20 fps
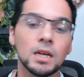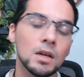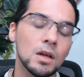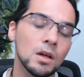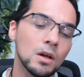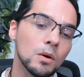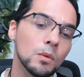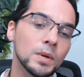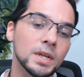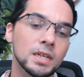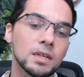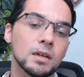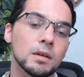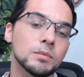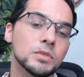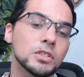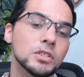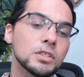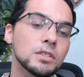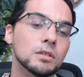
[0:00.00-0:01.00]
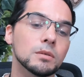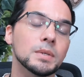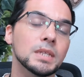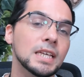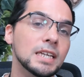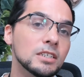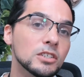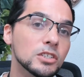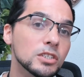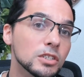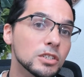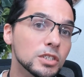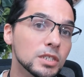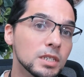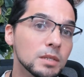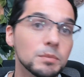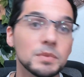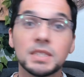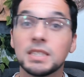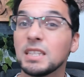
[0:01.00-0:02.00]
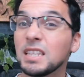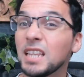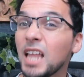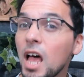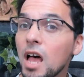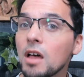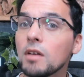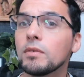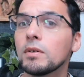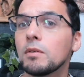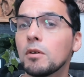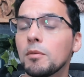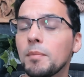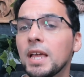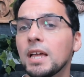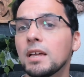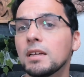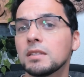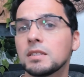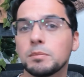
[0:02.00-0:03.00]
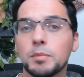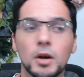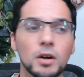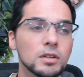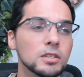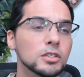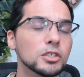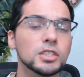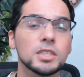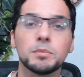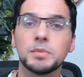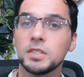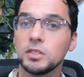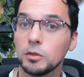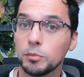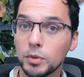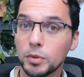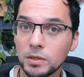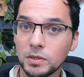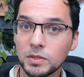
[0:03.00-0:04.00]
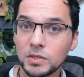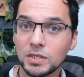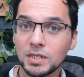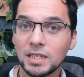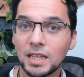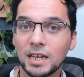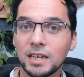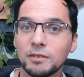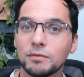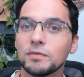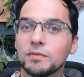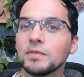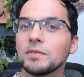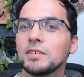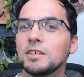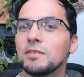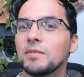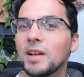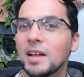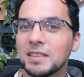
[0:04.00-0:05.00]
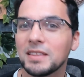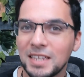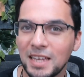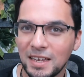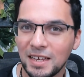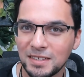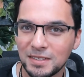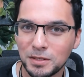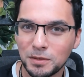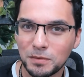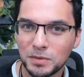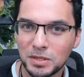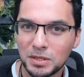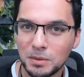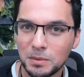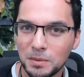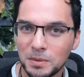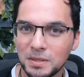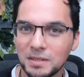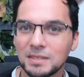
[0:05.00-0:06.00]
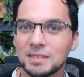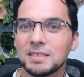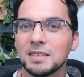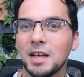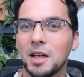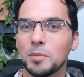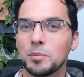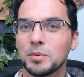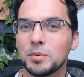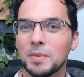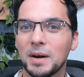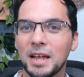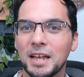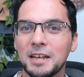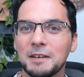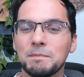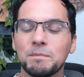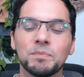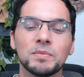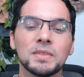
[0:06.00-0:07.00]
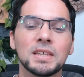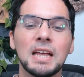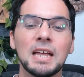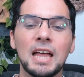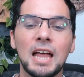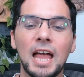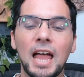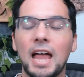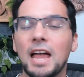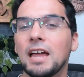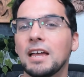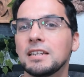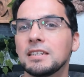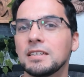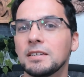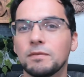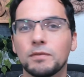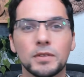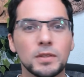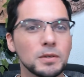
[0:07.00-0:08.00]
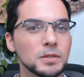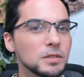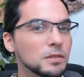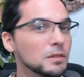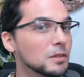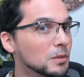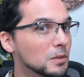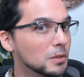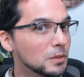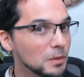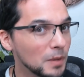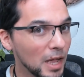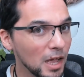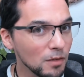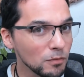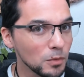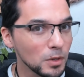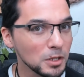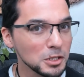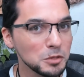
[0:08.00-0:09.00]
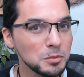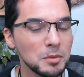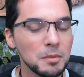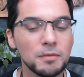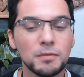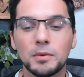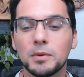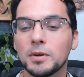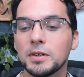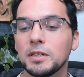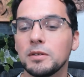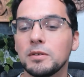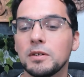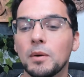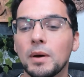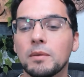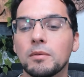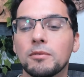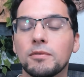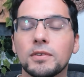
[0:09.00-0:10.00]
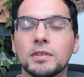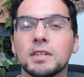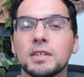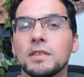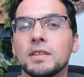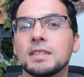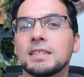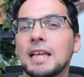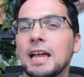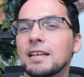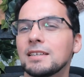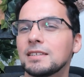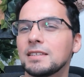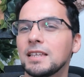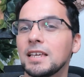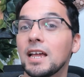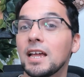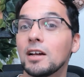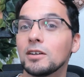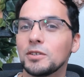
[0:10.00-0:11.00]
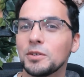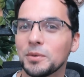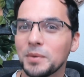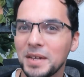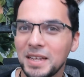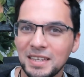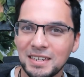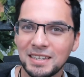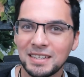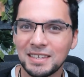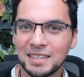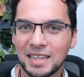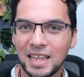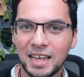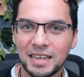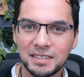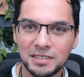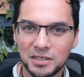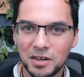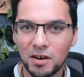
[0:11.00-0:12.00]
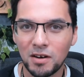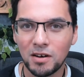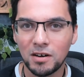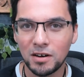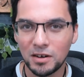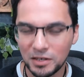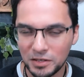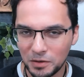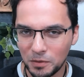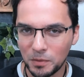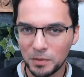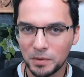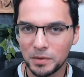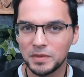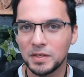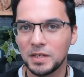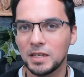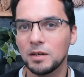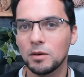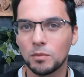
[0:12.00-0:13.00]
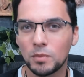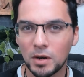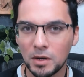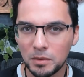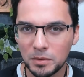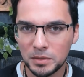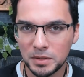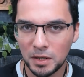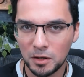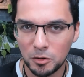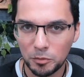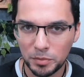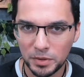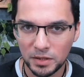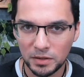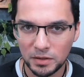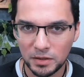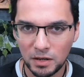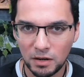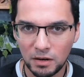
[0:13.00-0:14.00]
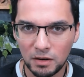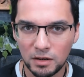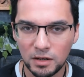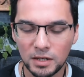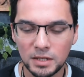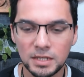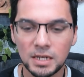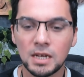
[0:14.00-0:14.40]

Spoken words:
When it comes to your relationships and love and romance, partnerships, and your personal life, you've got the Ace of Swords upright. And for those of you who have watched me before, you know I refer to this as the green light card or the road opener card.